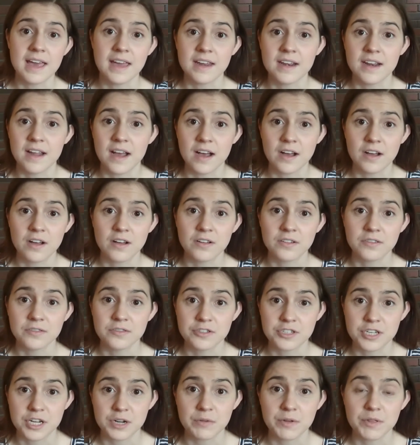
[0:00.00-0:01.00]
And I'll
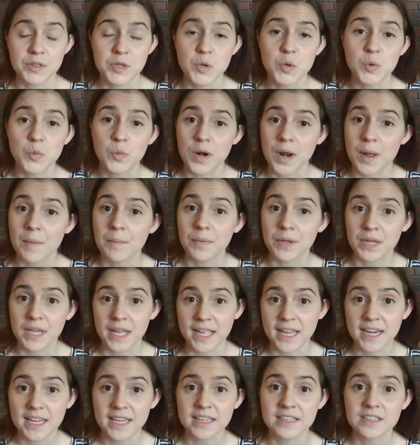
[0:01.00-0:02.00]
share with you what I'm
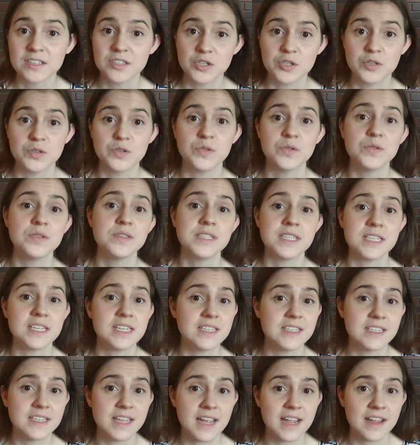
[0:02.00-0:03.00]
planning to
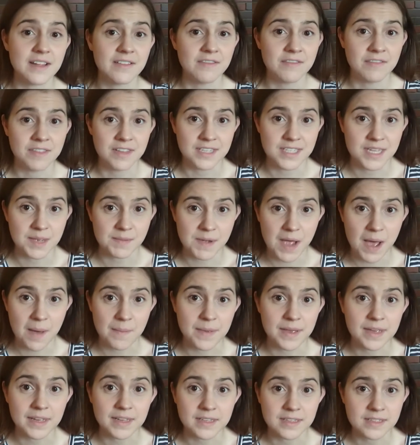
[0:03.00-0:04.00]
seed save this
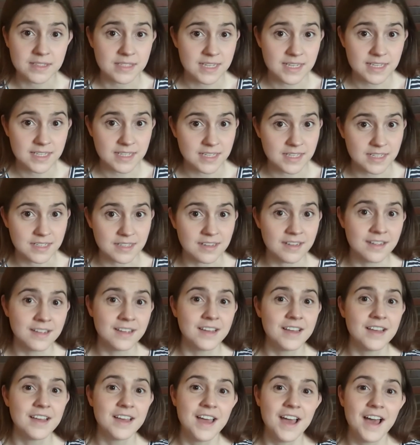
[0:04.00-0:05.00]
upcoming season.
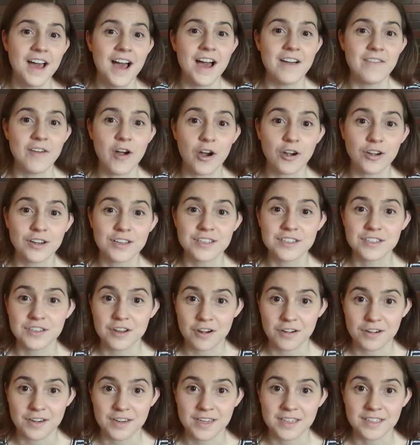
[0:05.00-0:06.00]
I've already
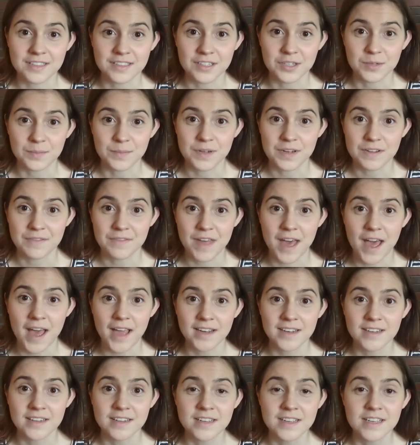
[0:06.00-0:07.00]
started a little bit of
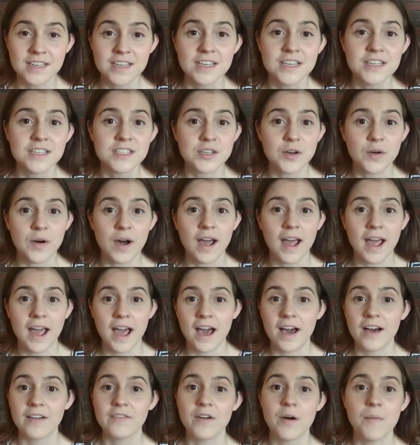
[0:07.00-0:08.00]
that. So I
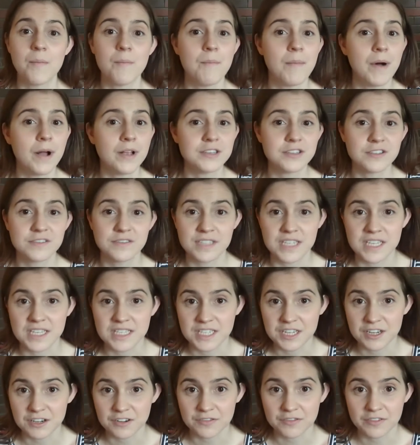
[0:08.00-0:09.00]
have a bunch of
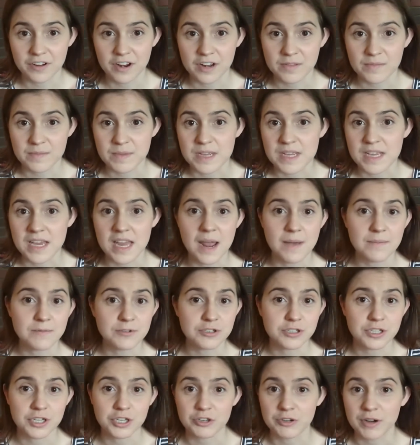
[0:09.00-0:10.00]
seeds here in front of me, and I'm
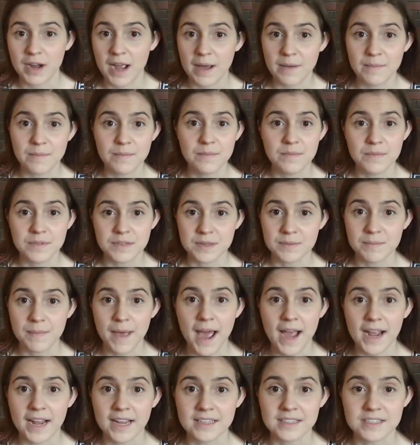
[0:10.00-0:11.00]
just gonna grab some
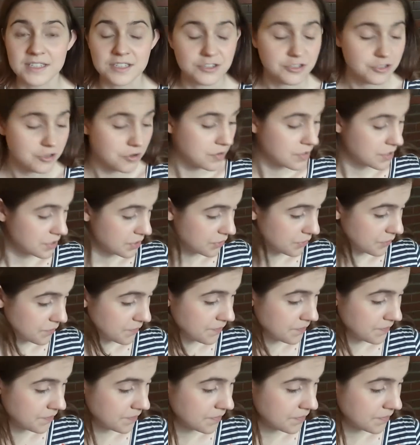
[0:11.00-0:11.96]
packets and show you.